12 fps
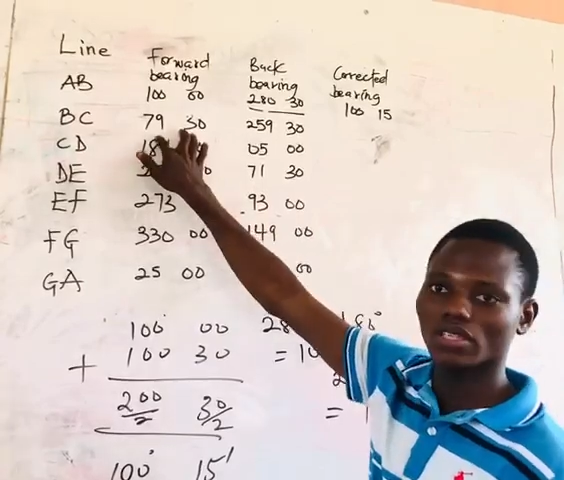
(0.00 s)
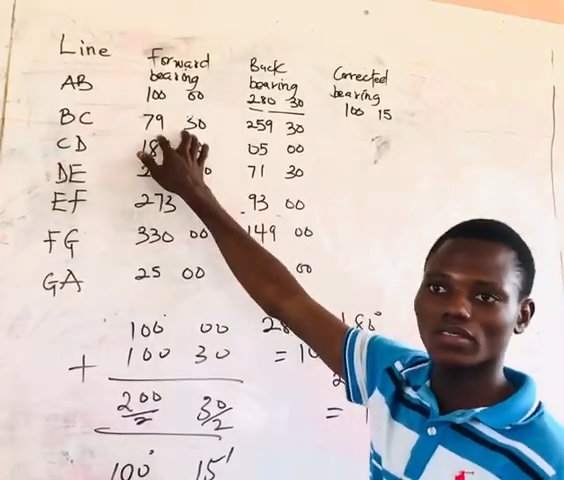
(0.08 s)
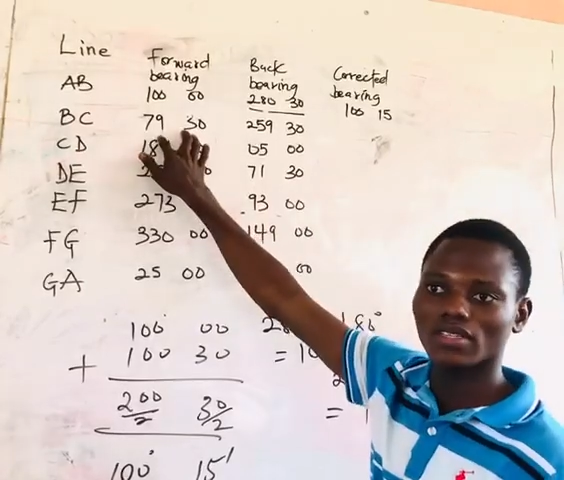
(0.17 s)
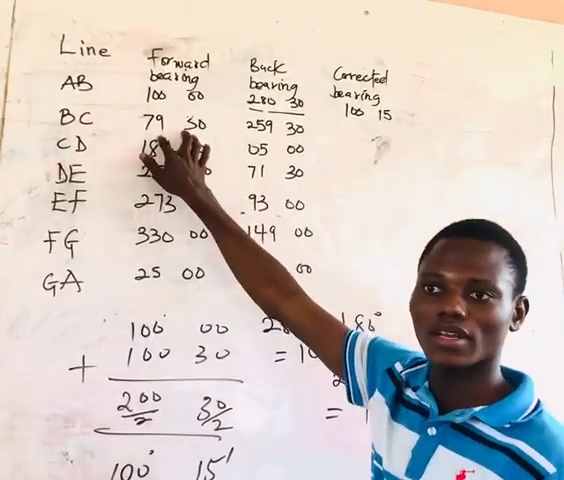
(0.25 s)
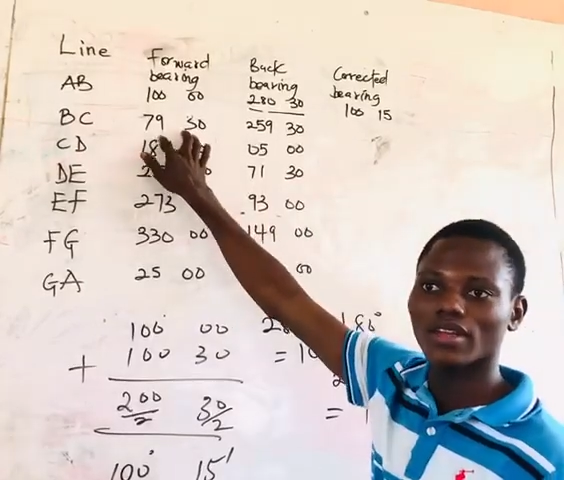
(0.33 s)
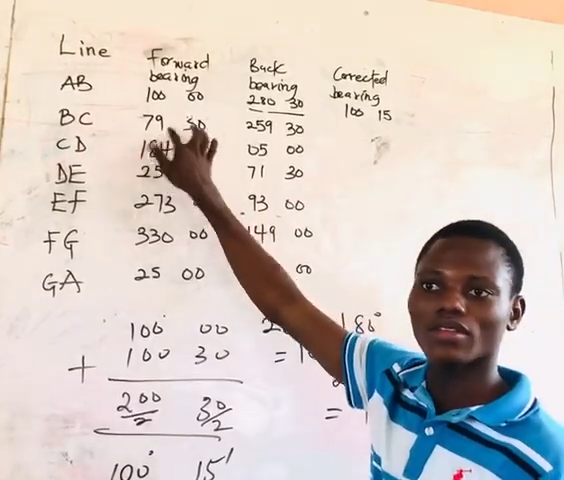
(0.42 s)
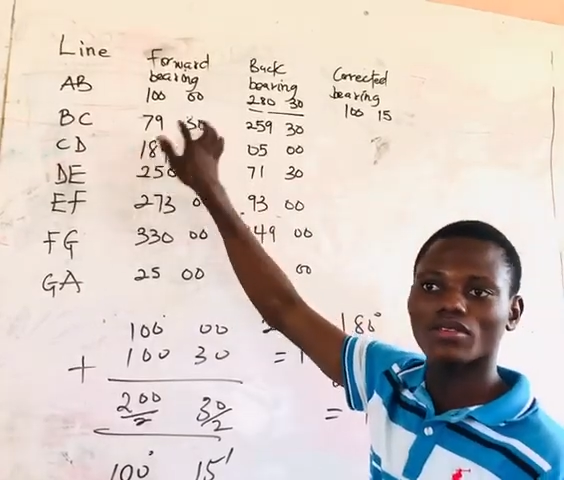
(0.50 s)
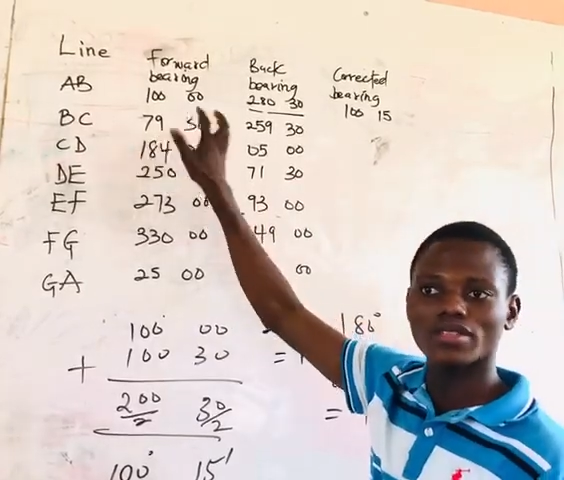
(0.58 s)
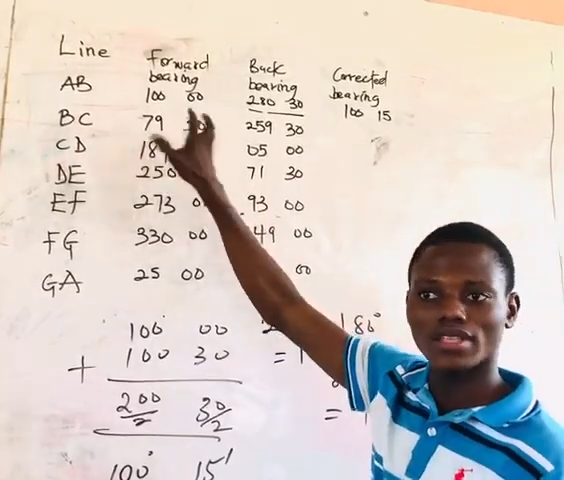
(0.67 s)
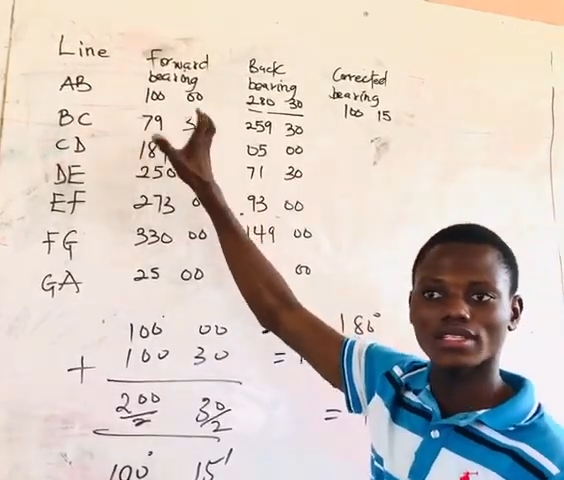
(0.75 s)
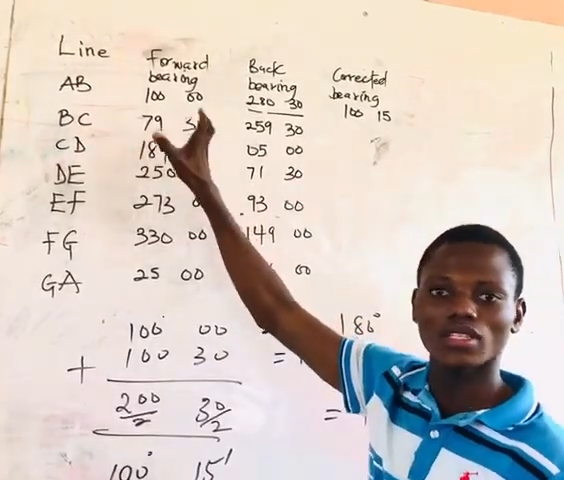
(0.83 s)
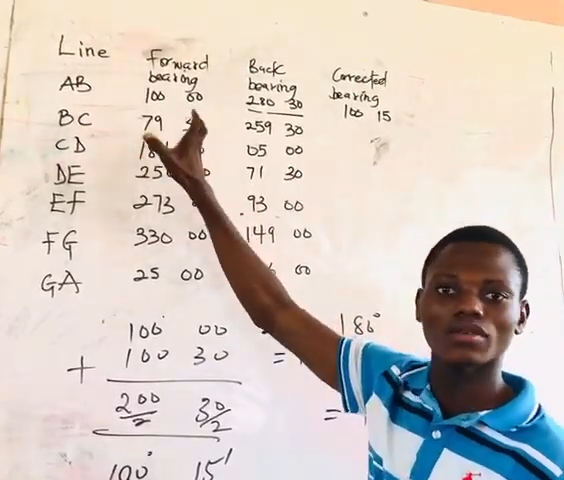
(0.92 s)
79 degrees
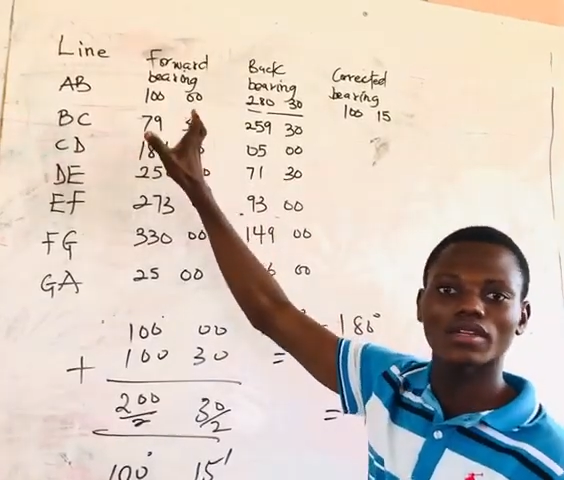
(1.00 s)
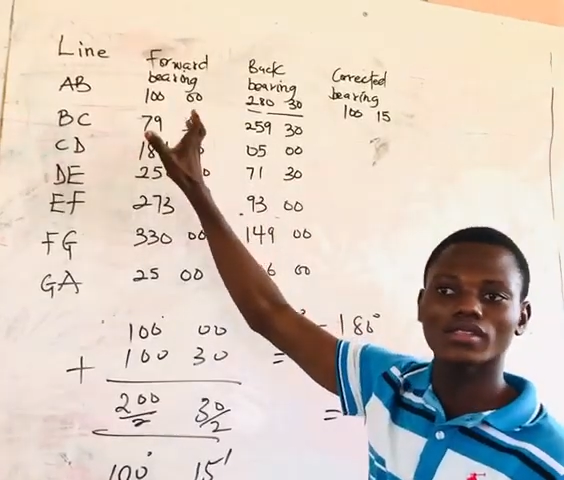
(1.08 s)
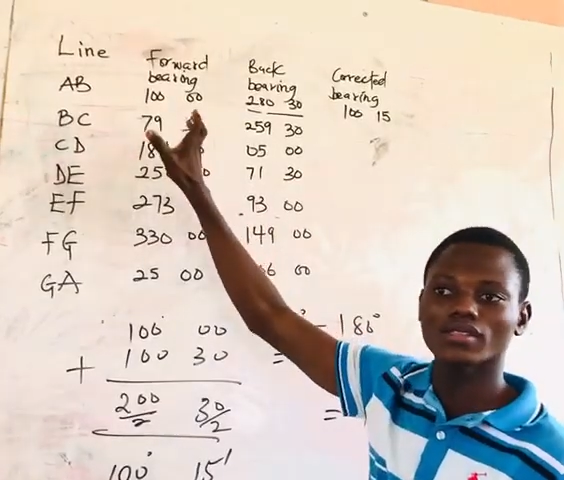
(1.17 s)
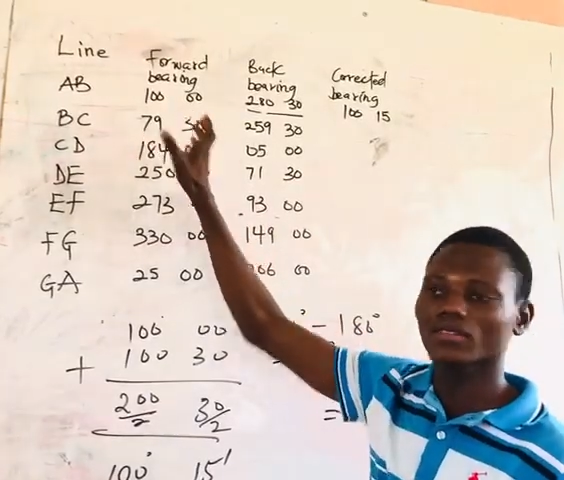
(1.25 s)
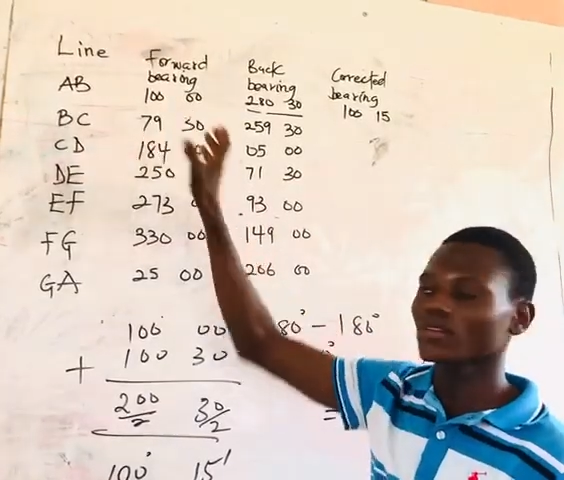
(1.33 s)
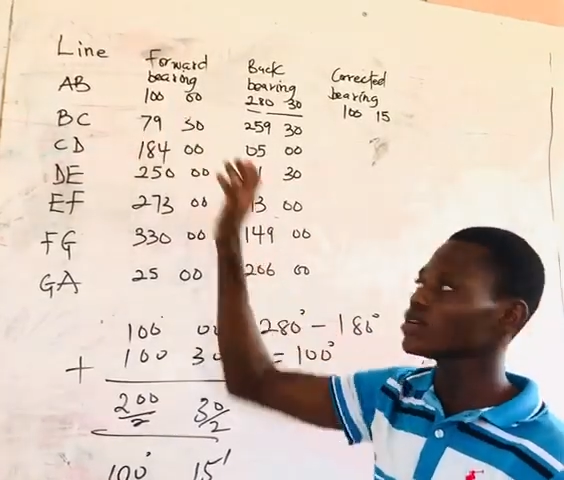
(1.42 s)
30 minutes.